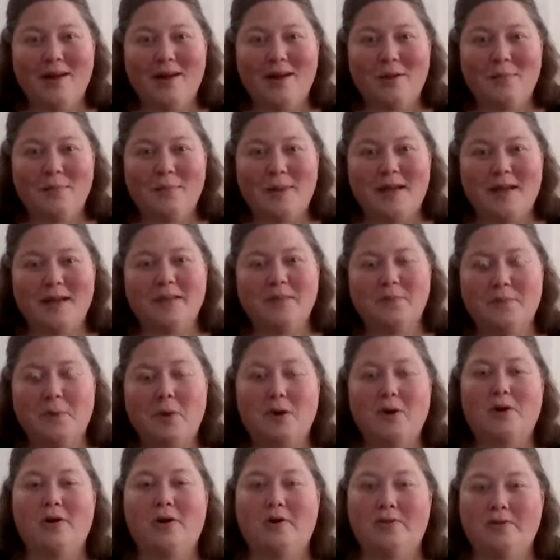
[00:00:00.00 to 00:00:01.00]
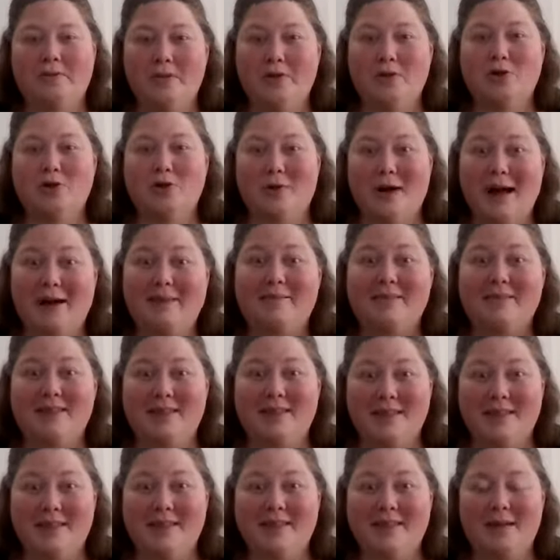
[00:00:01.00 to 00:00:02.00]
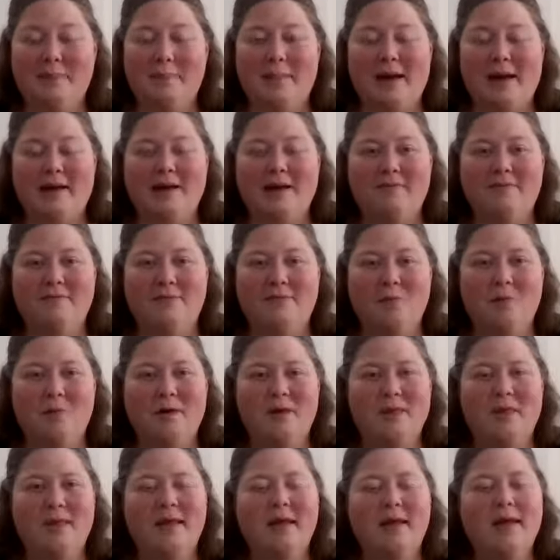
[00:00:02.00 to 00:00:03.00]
as part of the traveling back and forth.